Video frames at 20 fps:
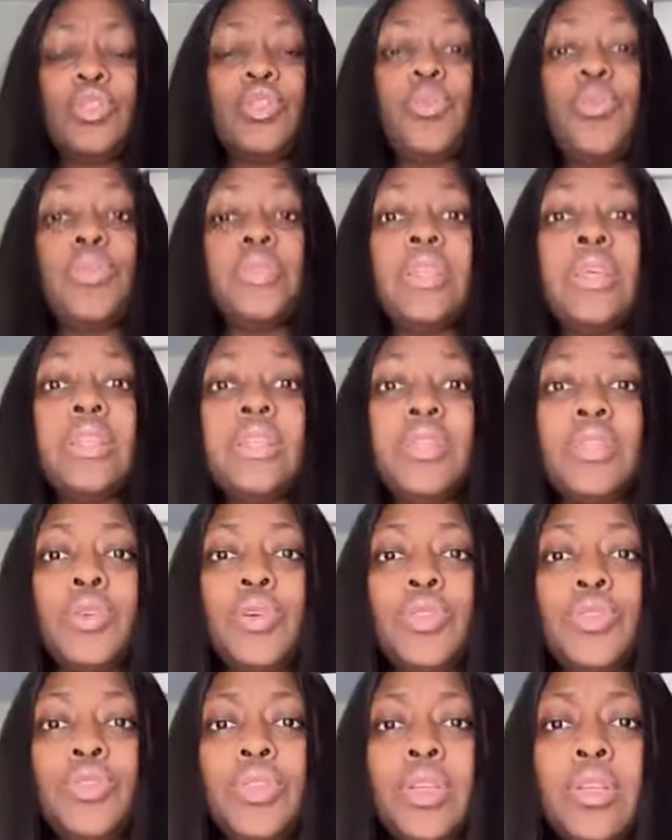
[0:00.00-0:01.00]
You're not supposed to
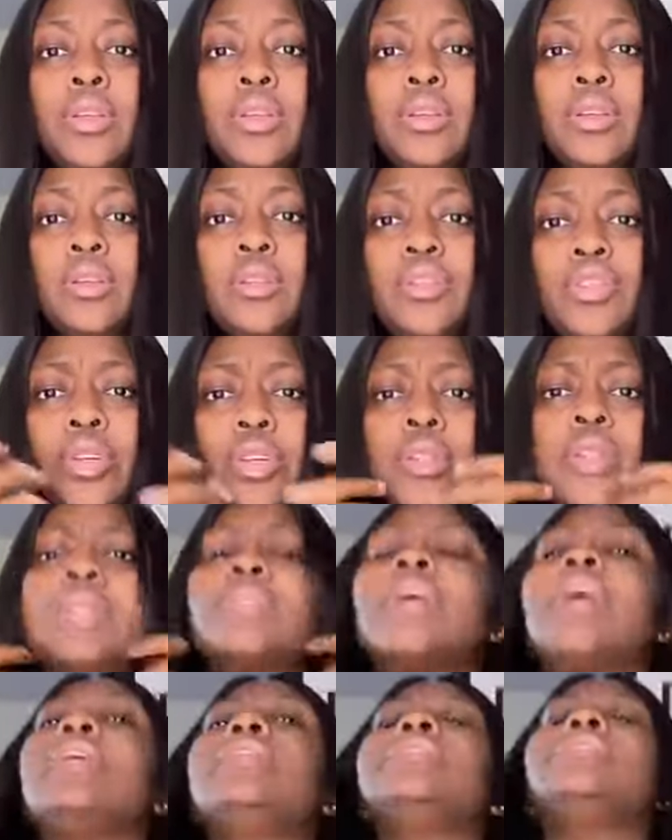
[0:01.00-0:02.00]
this country. Do you
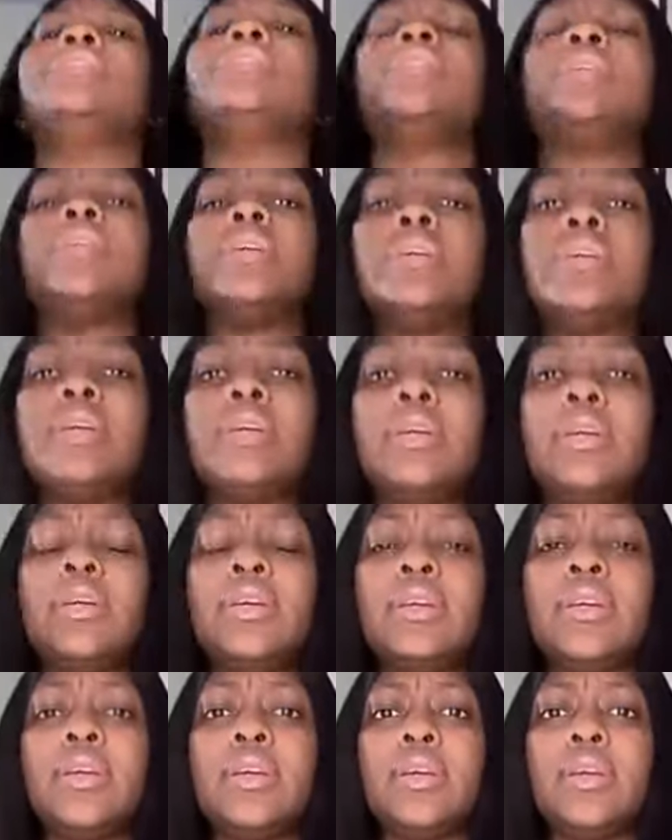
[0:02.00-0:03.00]
understand?
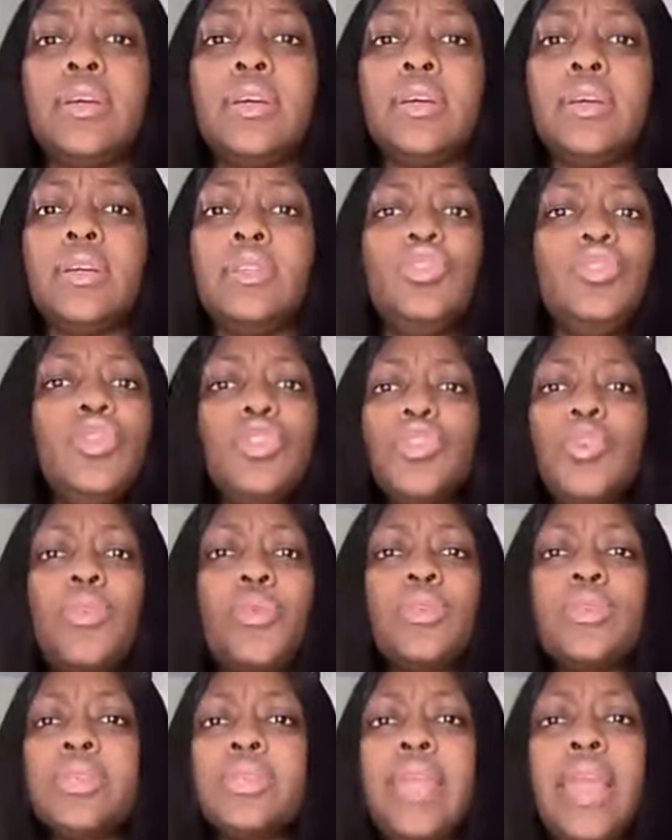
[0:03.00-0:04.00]
You're not
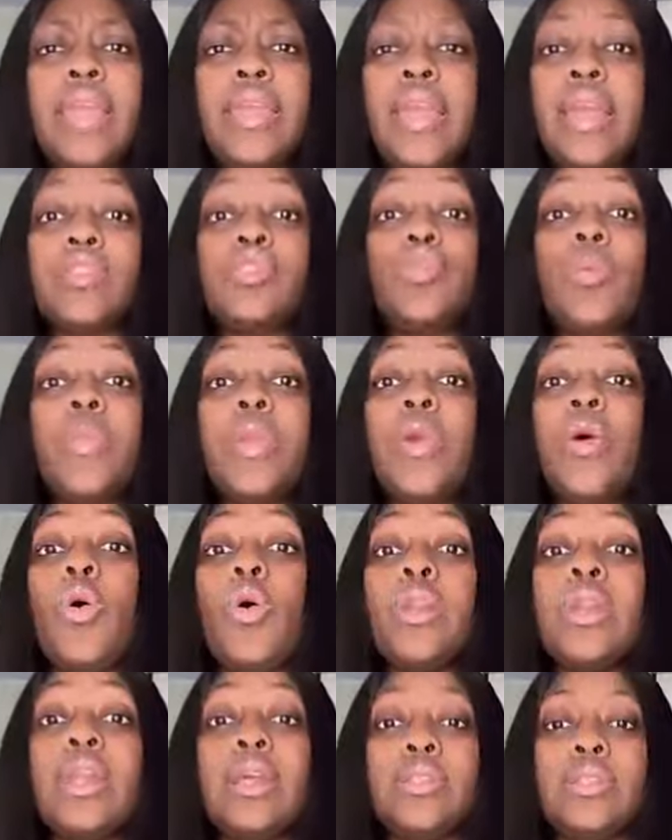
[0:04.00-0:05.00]
supposed to here. To
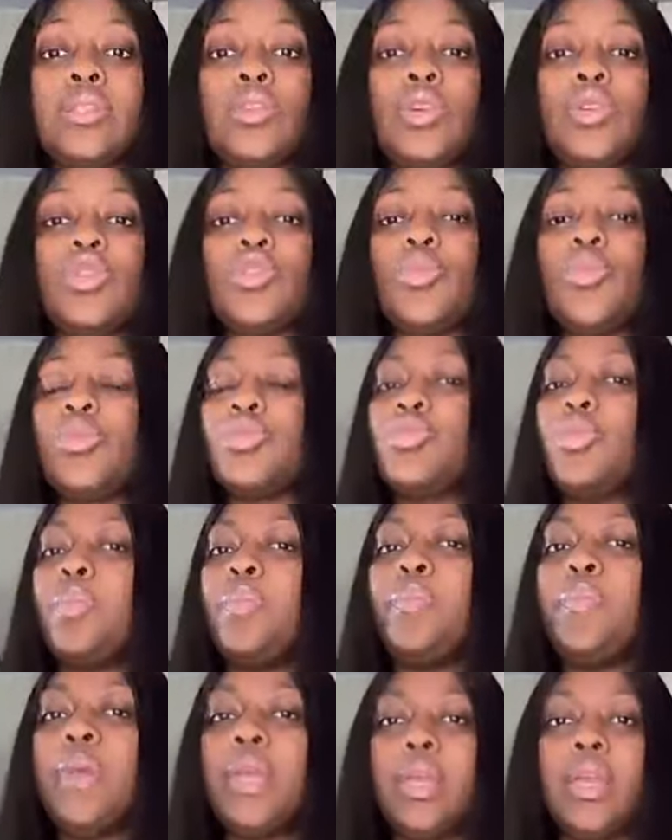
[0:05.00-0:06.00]
be honest, you're not supposed
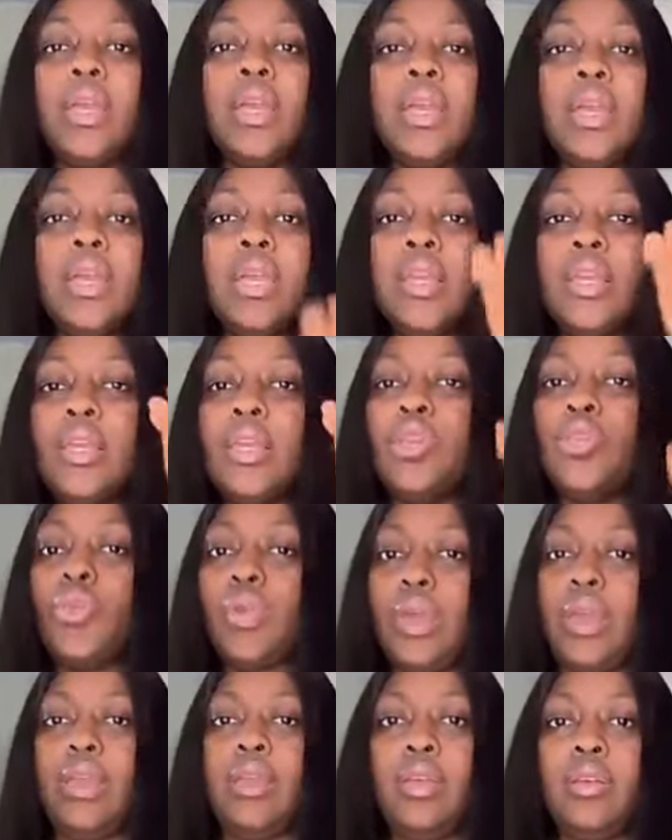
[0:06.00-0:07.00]
to be in
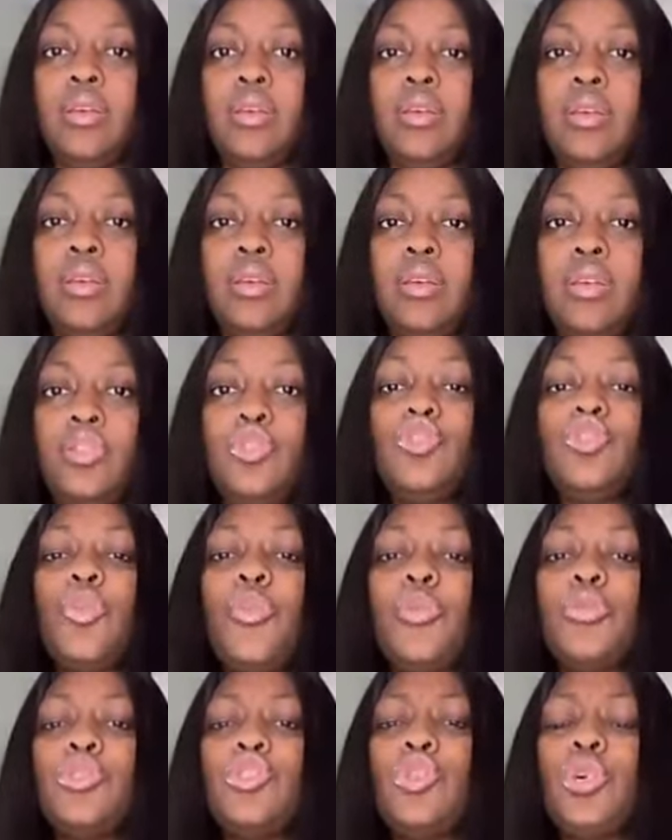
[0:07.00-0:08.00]
the UK. You're
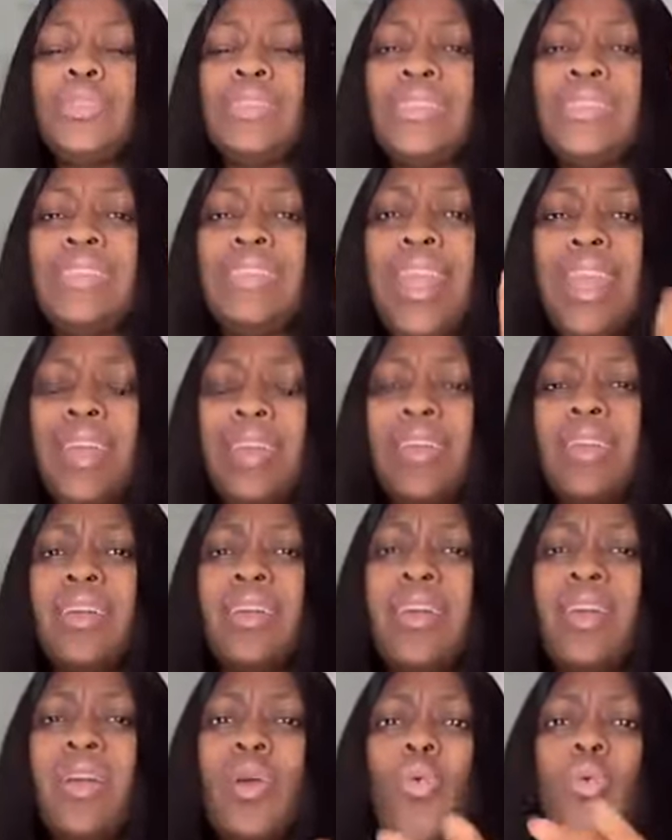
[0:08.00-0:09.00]
supposed just
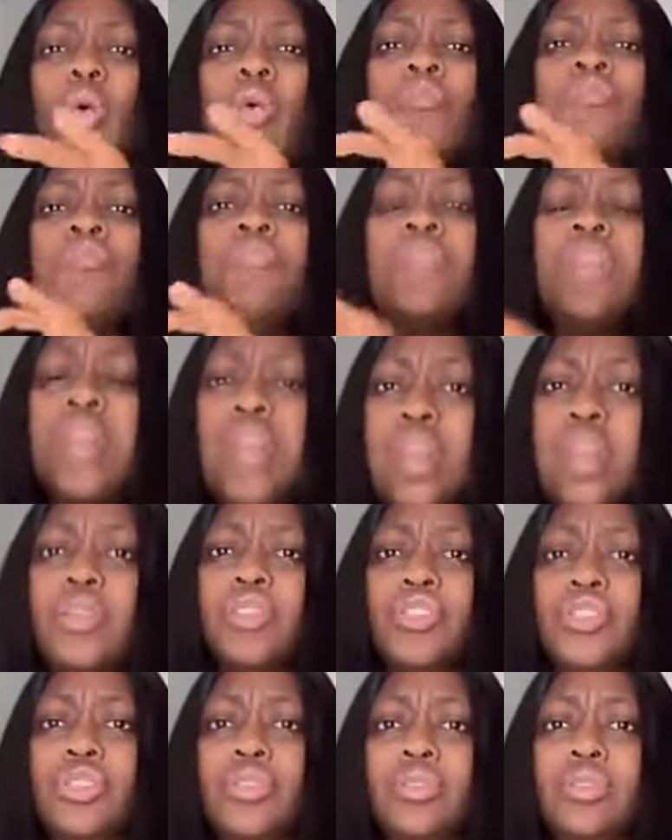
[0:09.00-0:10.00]
day one
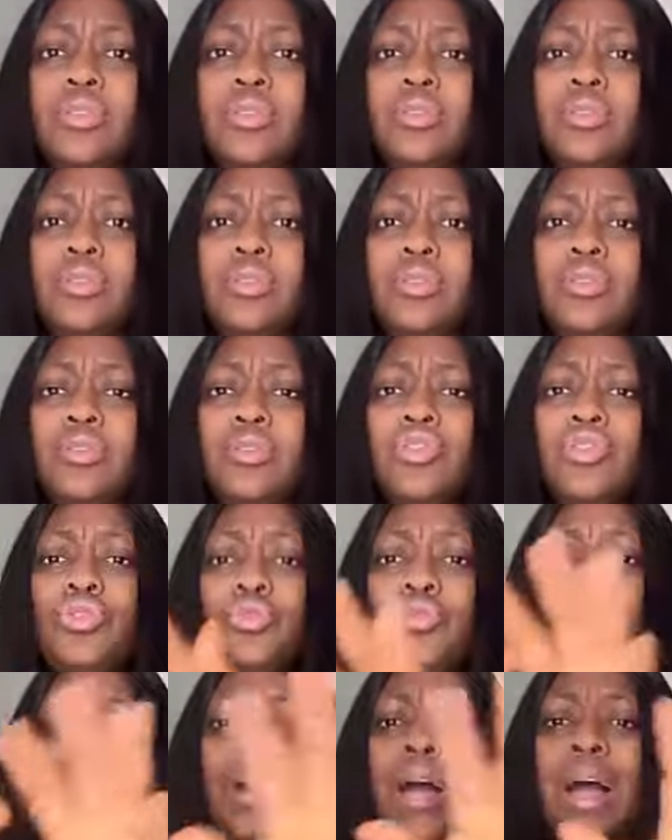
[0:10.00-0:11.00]
village,
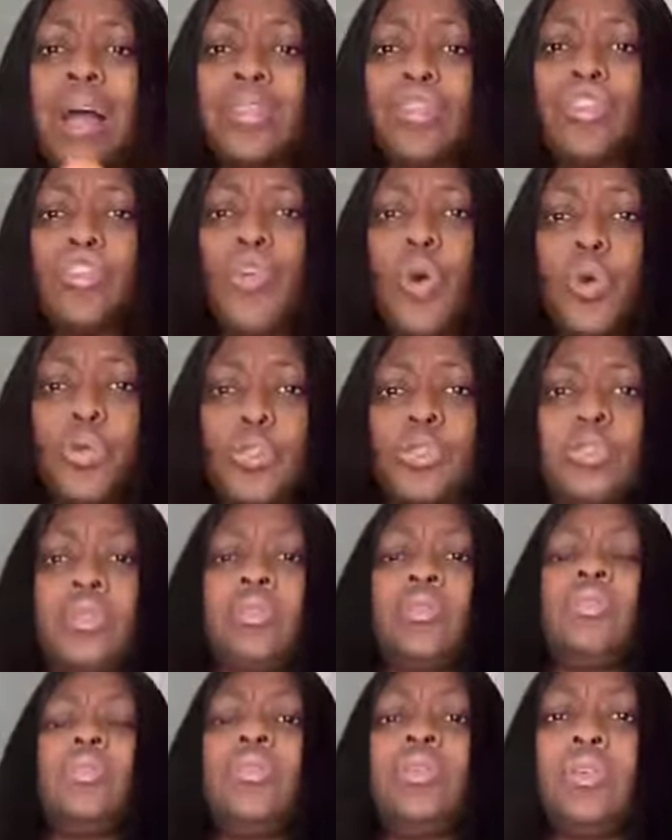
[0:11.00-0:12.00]
you and
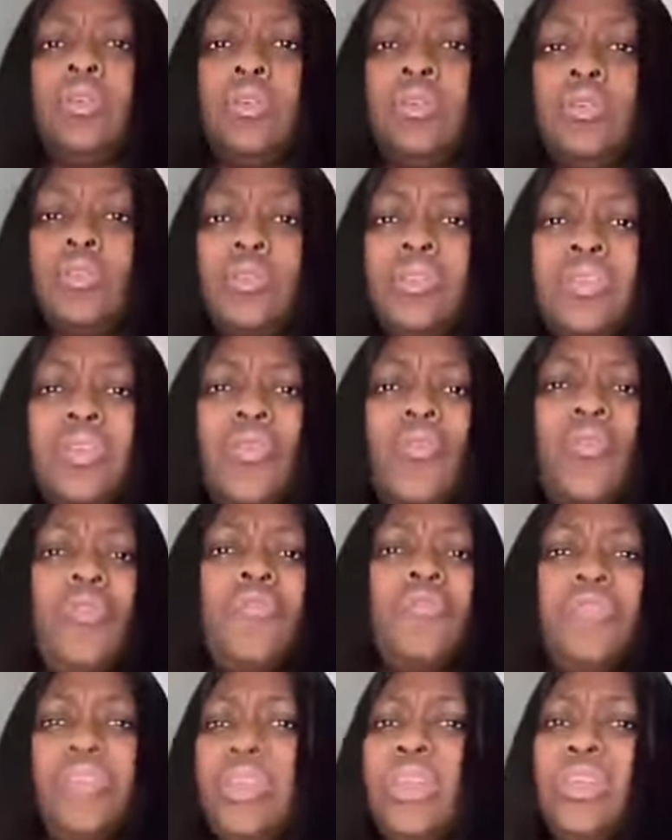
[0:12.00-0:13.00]
yours. Just day
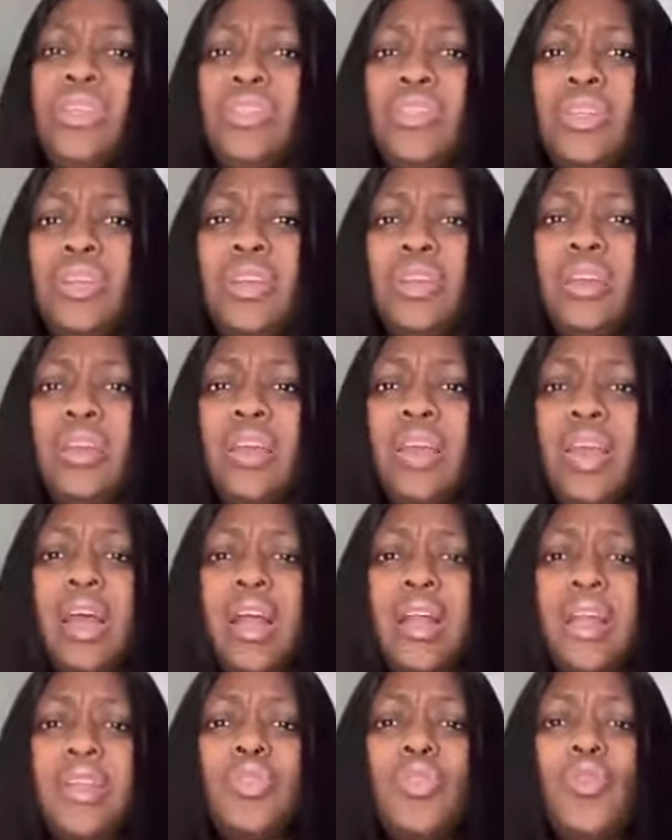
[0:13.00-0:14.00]
one village.
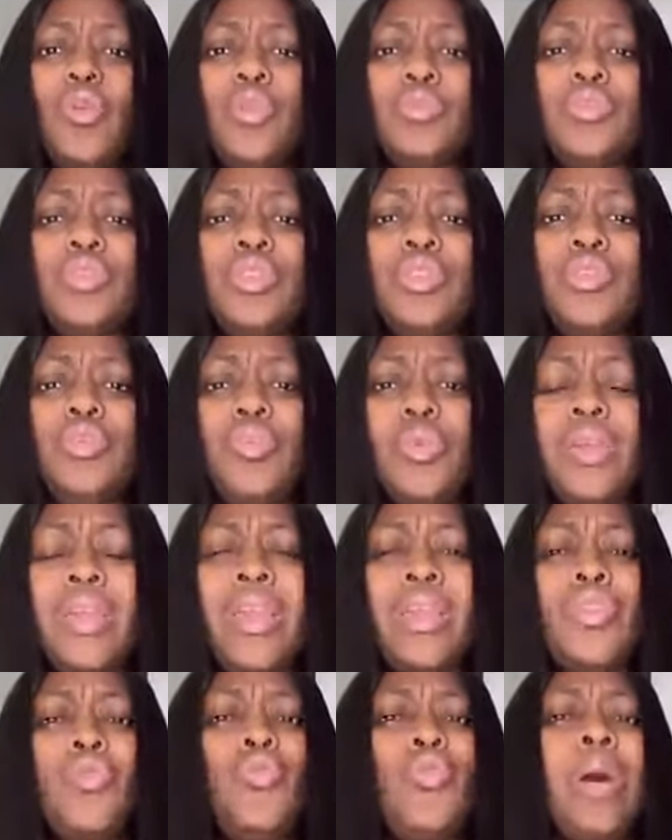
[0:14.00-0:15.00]
How can you come to the UK?